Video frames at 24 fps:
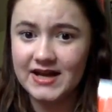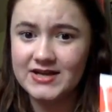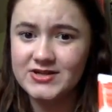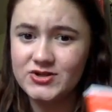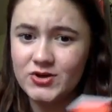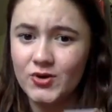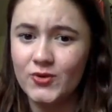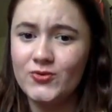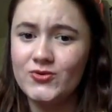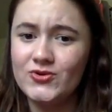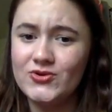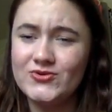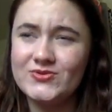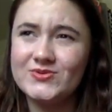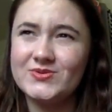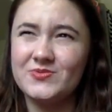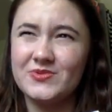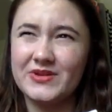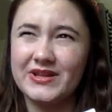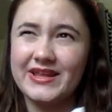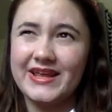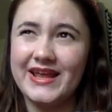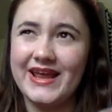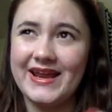I don't use
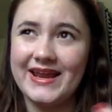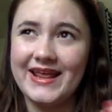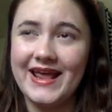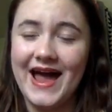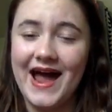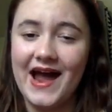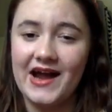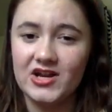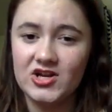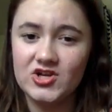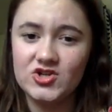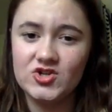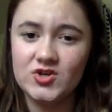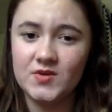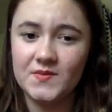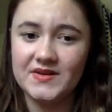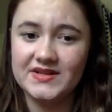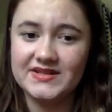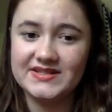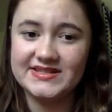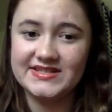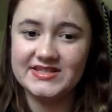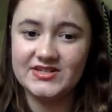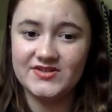really any acne
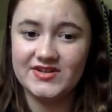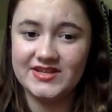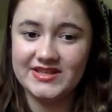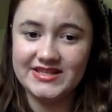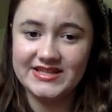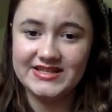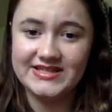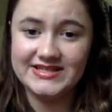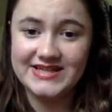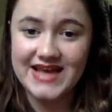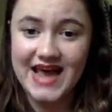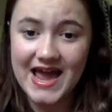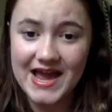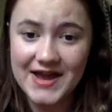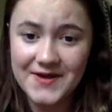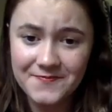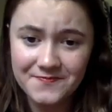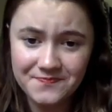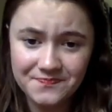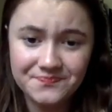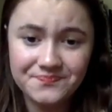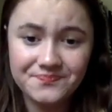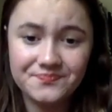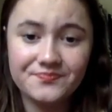treatments during the
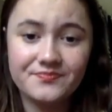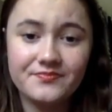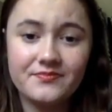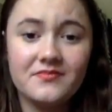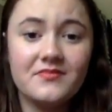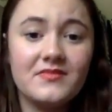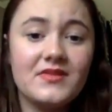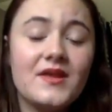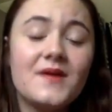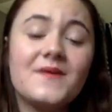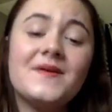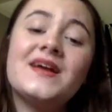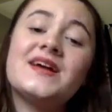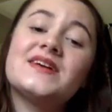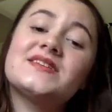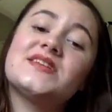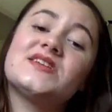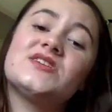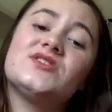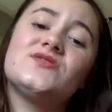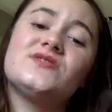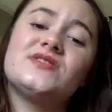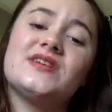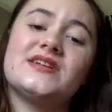day because
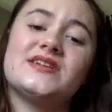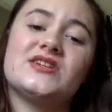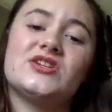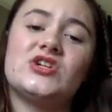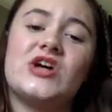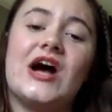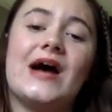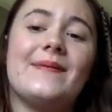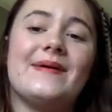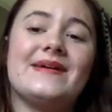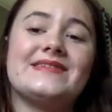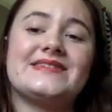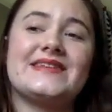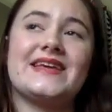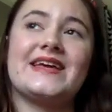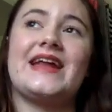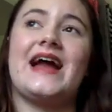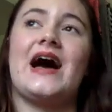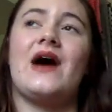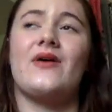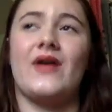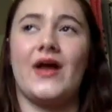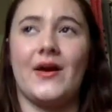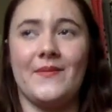I do tend to dry my skin
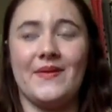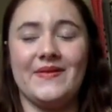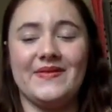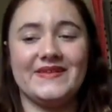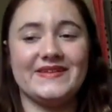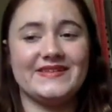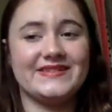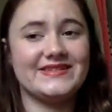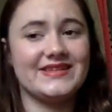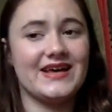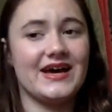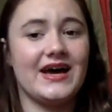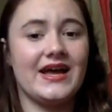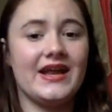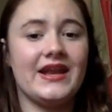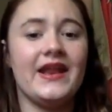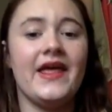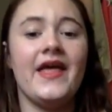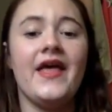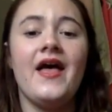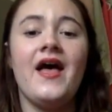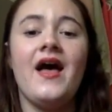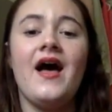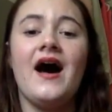out. I'm in the sun.